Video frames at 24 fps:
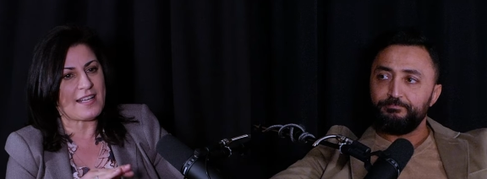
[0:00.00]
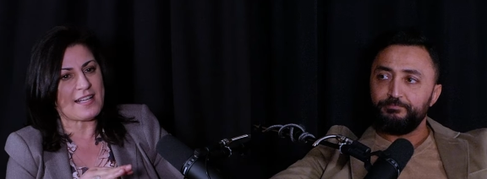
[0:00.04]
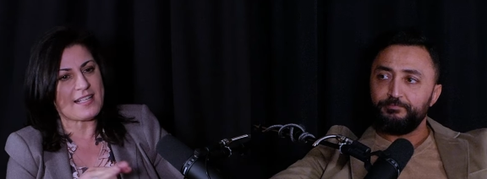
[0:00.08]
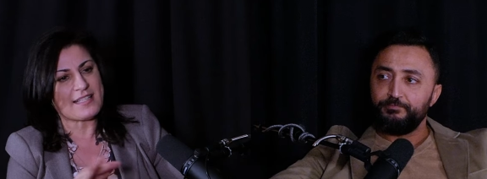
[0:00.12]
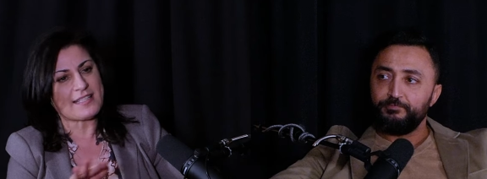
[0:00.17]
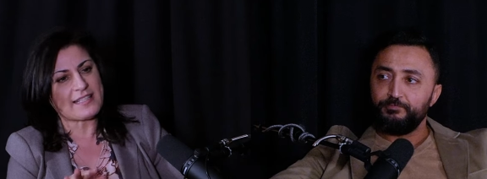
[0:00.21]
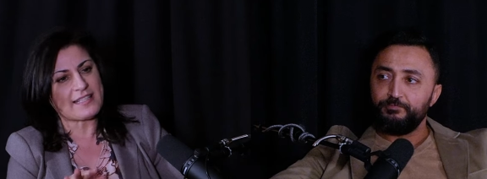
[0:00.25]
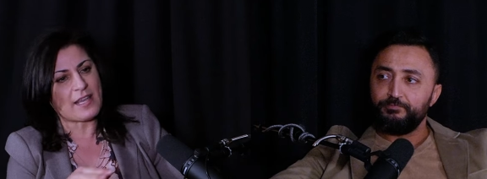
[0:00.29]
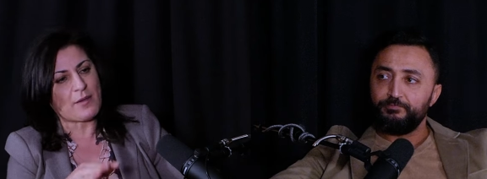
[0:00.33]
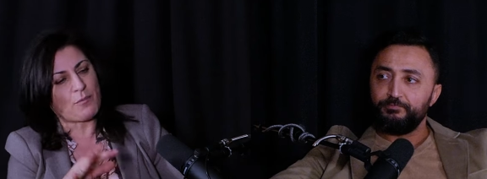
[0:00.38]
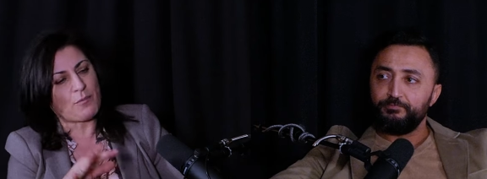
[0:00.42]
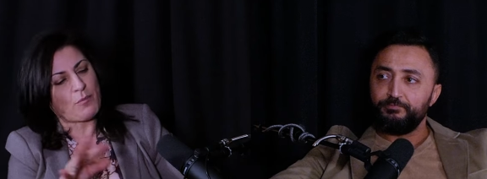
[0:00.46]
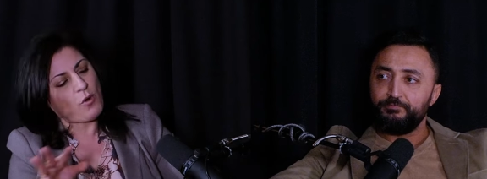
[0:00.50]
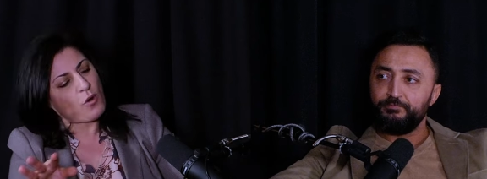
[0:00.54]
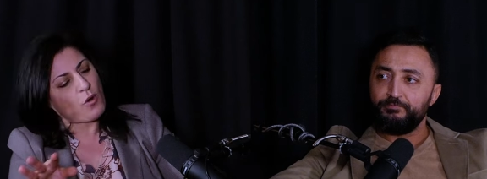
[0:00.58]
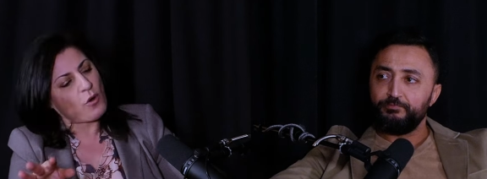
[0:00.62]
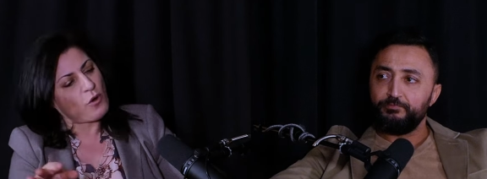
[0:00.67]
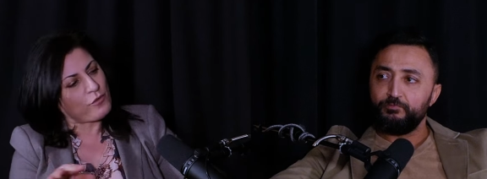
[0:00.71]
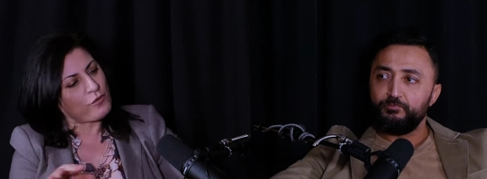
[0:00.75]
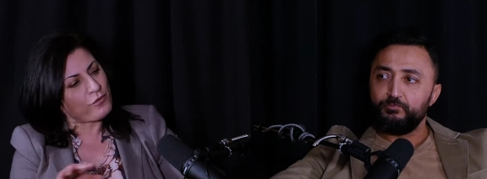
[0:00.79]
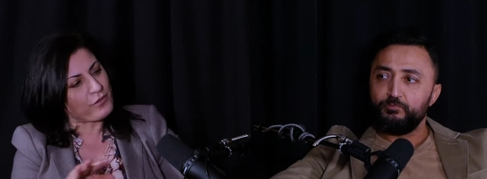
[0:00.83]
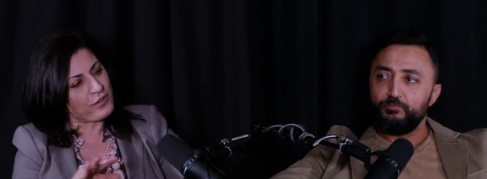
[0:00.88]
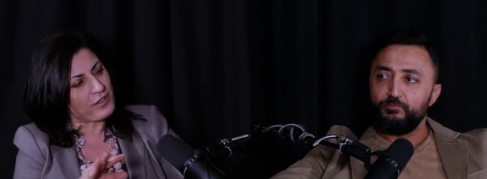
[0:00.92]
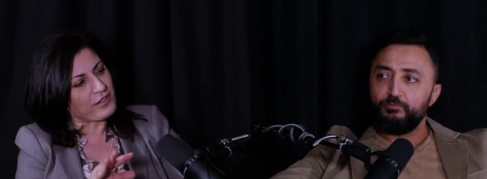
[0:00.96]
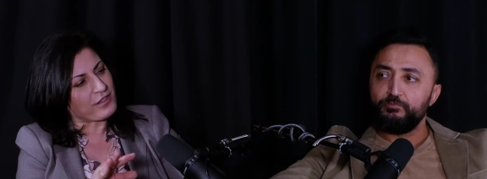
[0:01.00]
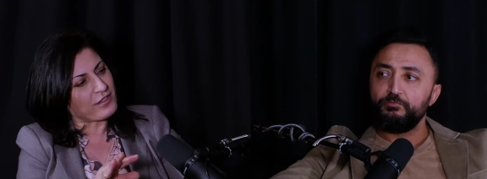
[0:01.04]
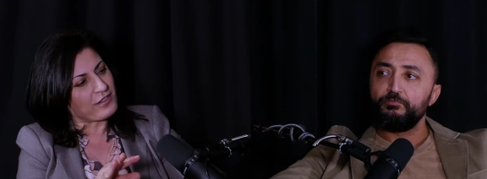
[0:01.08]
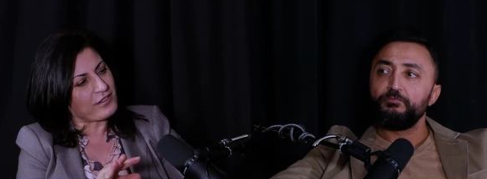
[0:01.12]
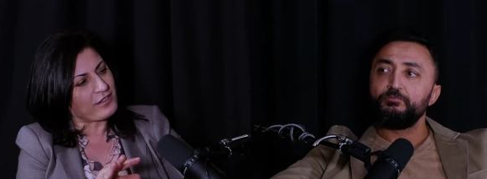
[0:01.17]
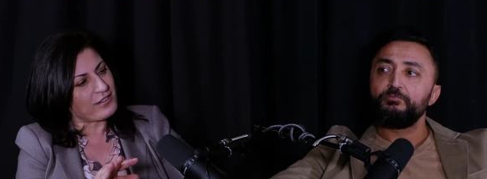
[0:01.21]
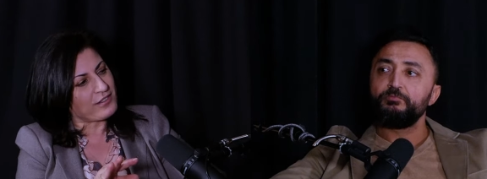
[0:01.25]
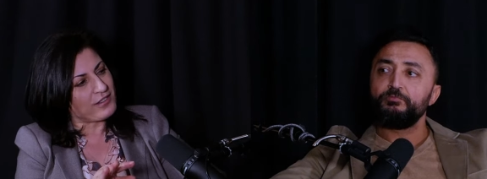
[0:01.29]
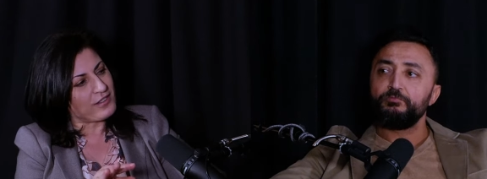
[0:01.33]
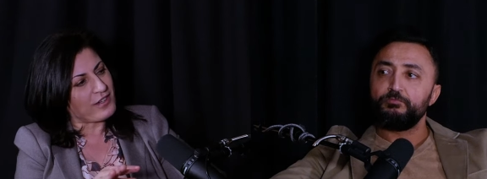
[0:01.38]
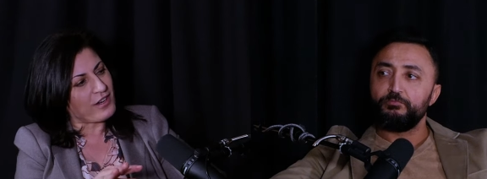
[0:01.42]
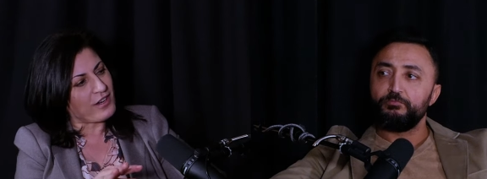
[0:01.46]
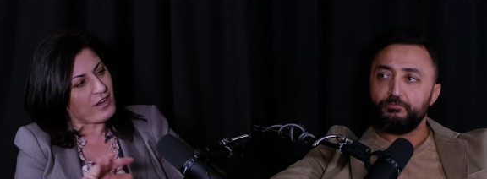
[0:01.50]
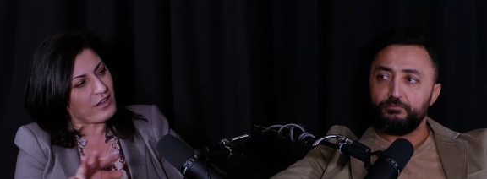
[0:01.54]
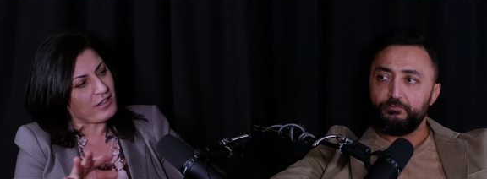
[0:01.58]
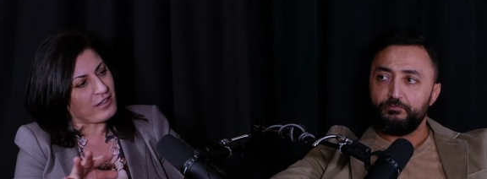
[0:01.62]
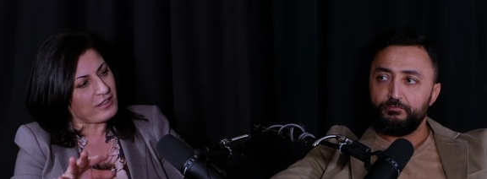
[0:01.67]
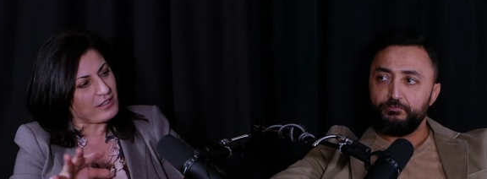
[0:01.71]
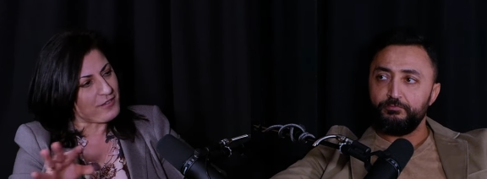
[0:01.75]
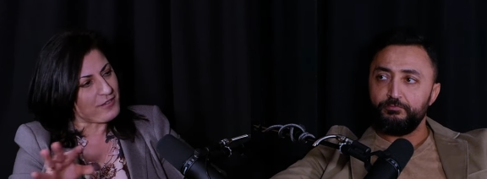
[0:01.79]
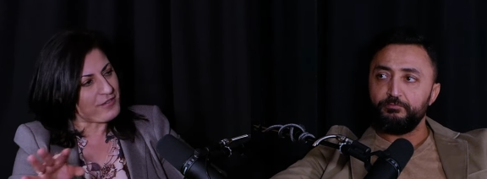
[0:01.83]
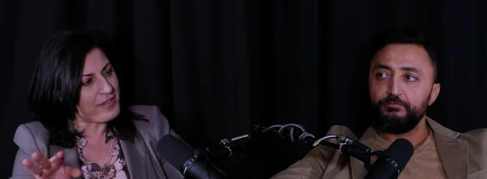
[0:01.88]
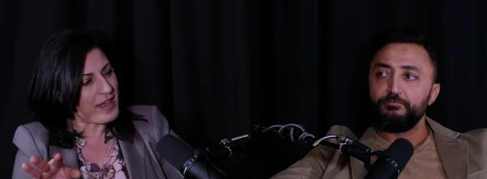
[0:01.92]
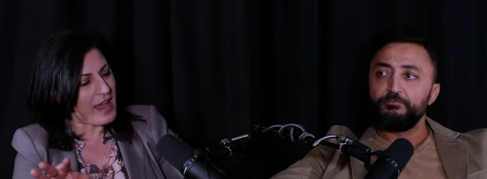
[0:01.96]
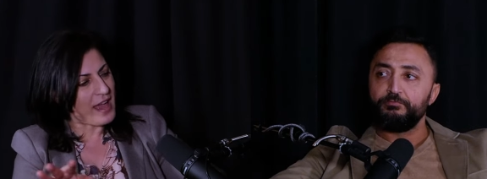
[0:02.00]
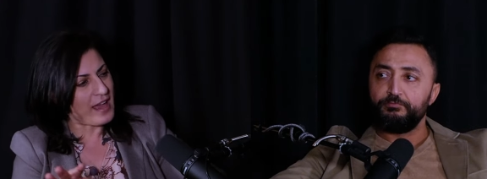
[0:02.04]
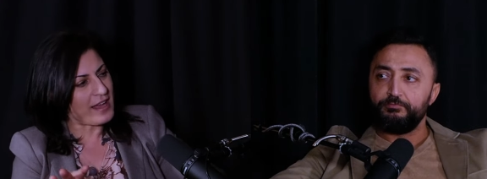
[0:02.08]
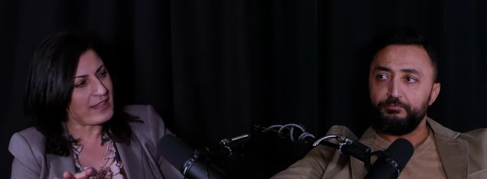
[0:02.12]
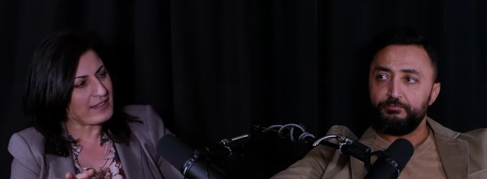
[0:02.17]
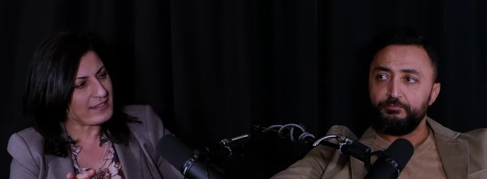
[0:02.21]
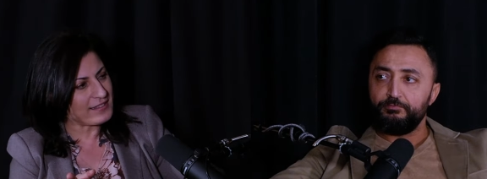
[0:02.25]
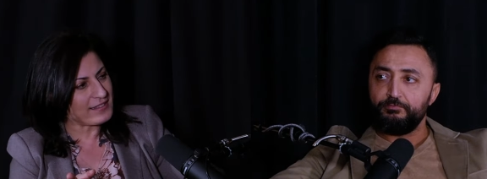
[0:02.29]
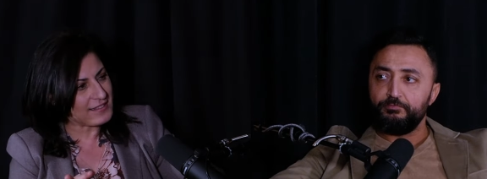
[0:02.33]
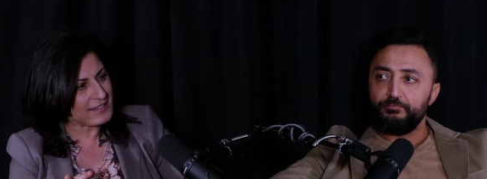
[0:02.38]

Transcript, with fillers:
Speaker 1: of skip over all of that